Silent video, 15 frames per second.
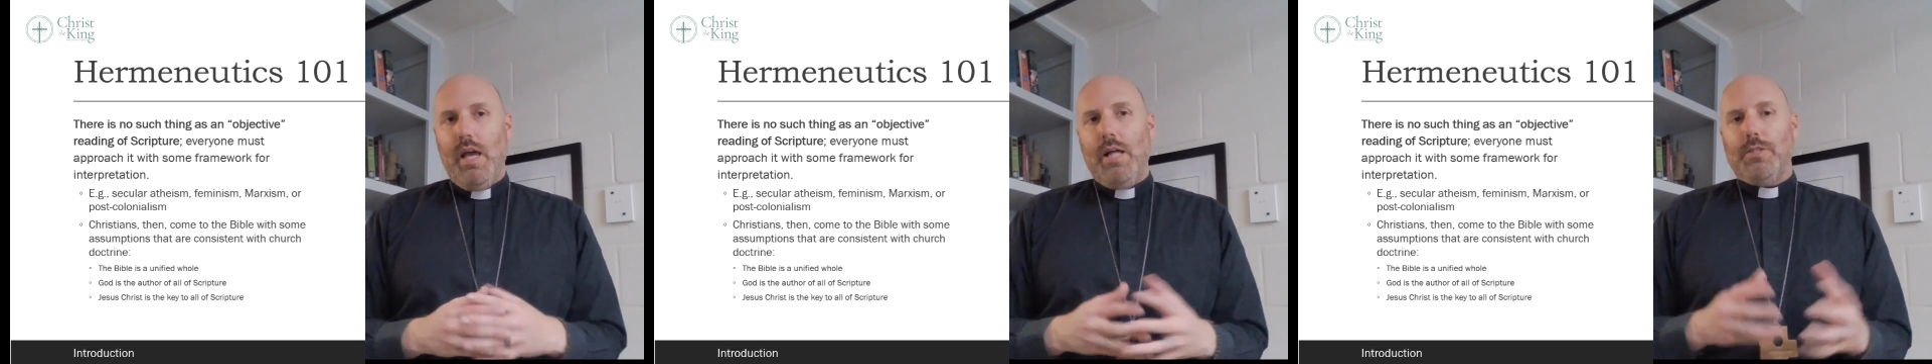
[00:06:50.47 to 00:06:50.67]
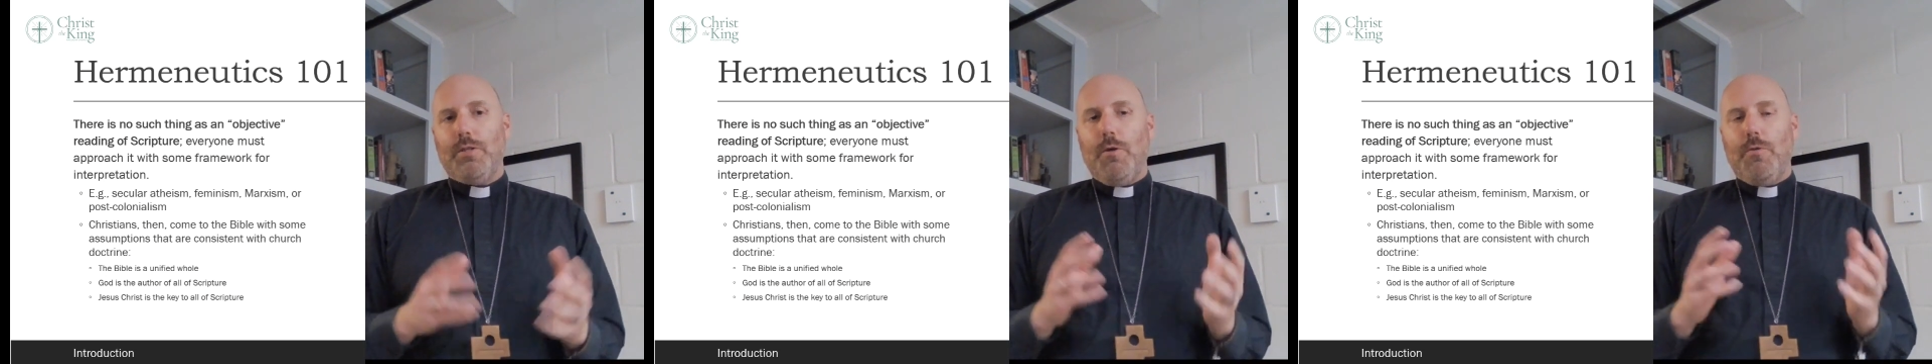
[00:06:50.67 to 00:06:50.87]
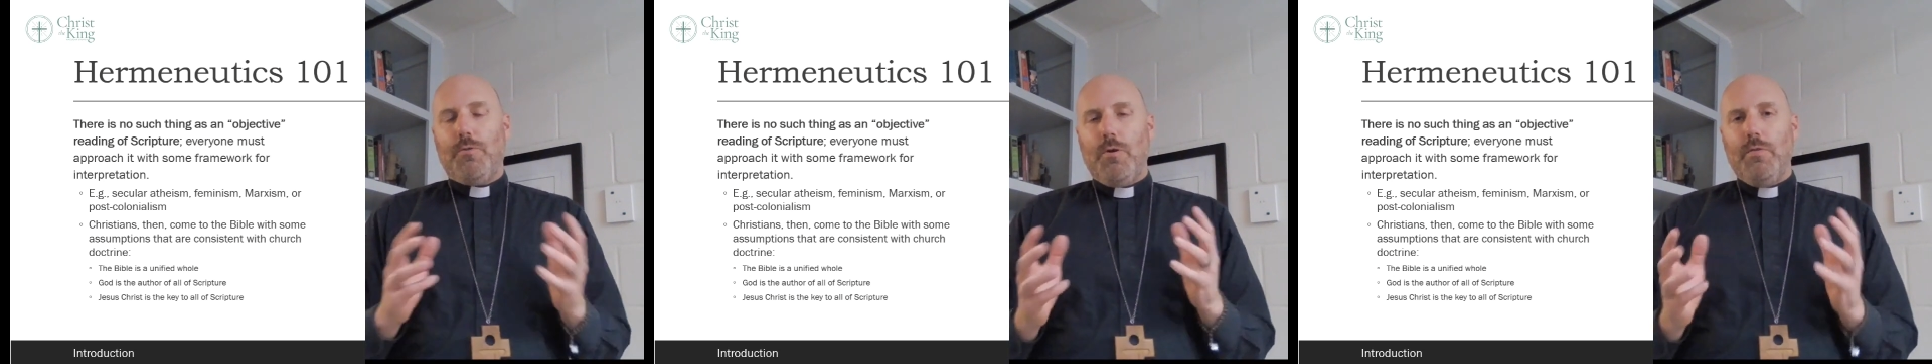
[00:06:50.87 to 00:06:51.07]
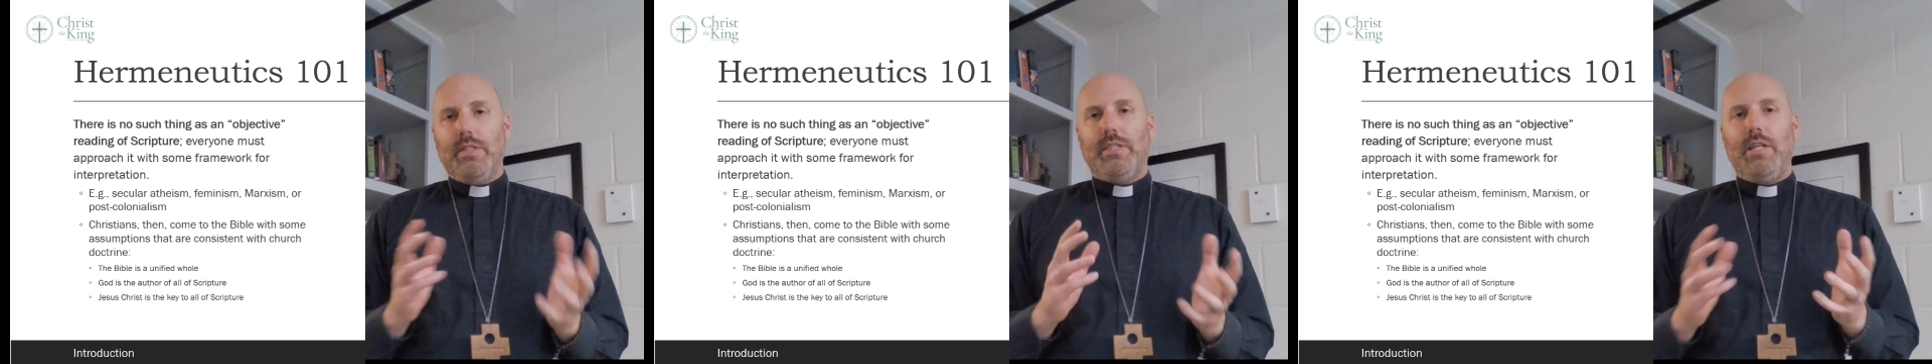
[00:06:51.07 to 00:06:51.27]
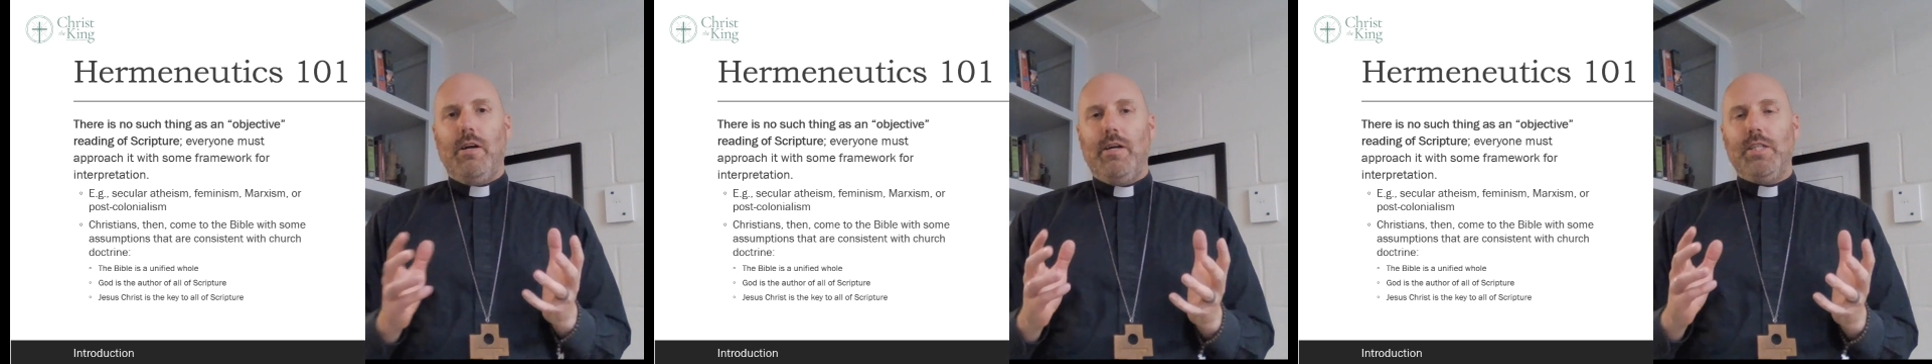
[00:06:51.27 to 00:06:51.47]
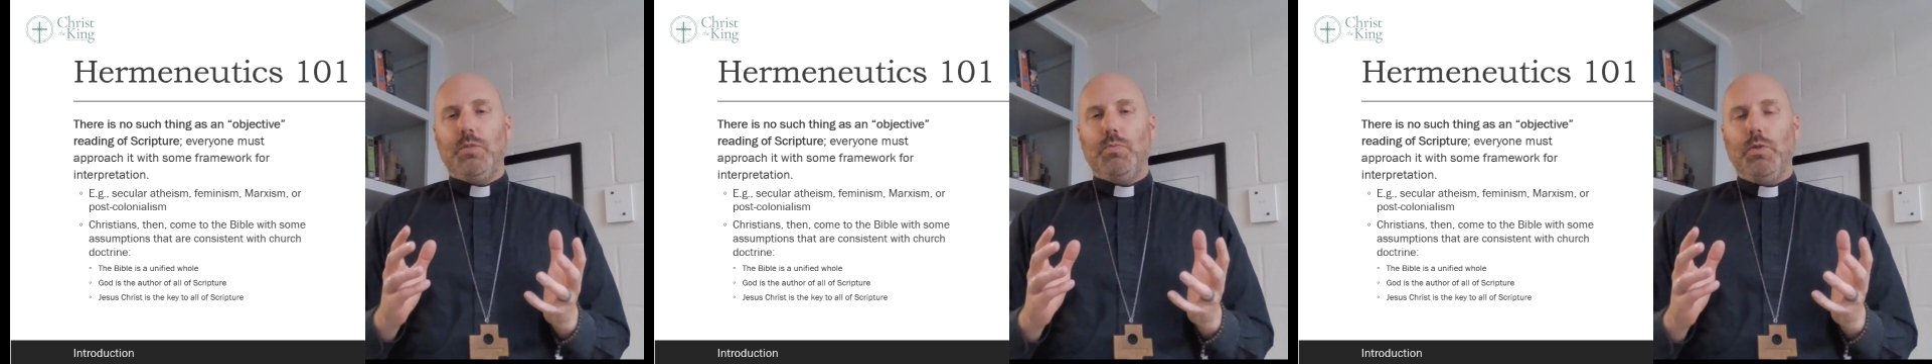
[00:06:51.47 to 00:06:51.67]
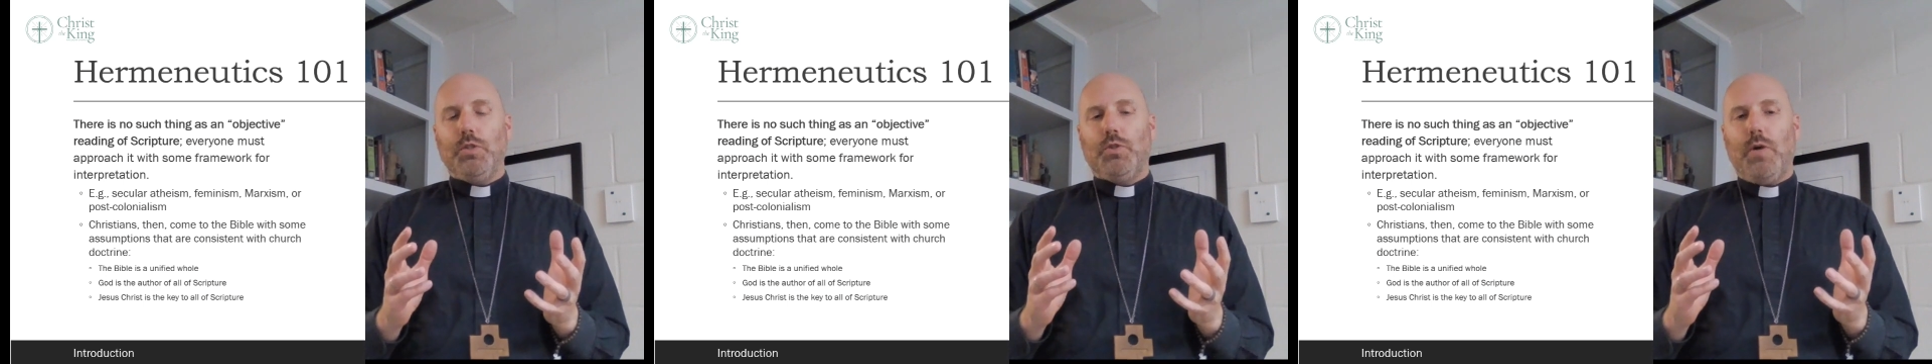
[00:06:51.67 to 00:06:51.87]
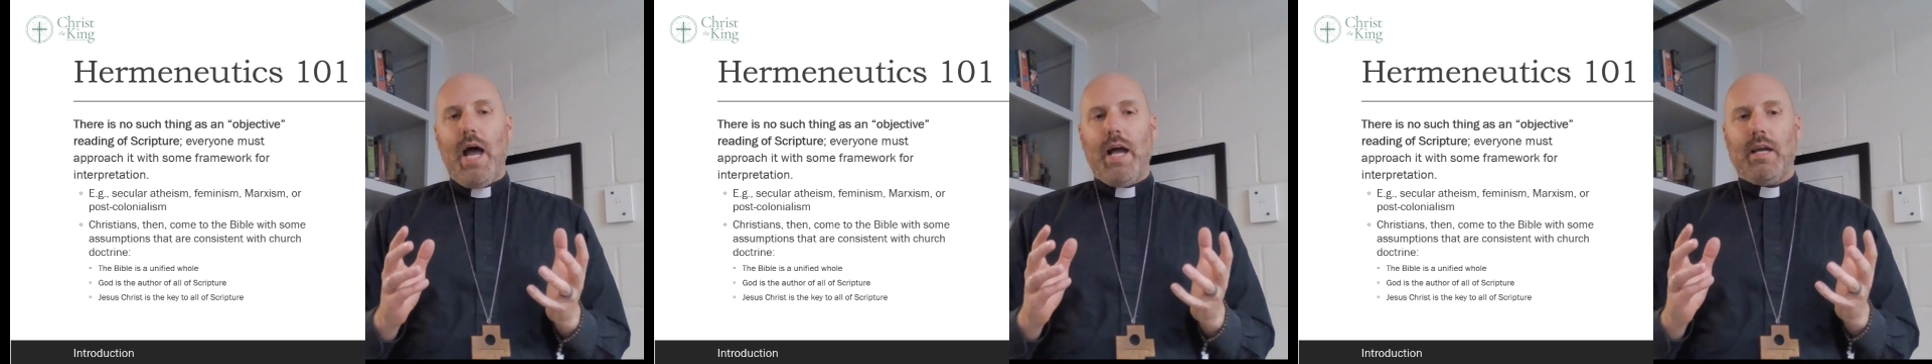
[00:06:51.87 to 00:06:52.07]
So through this series, we'll
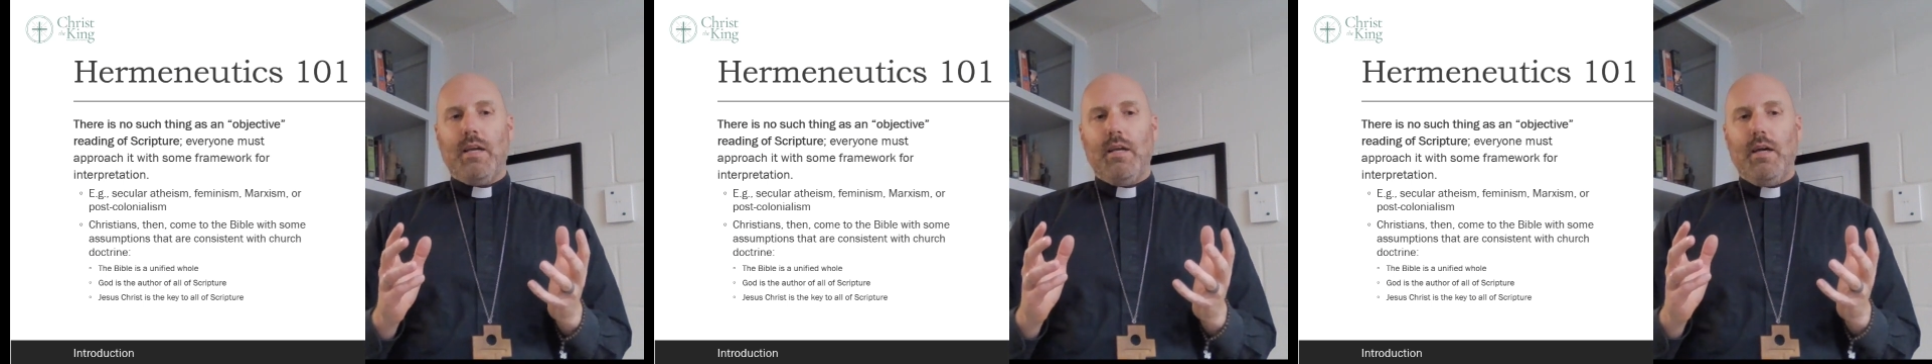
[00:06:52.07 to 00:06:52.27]
track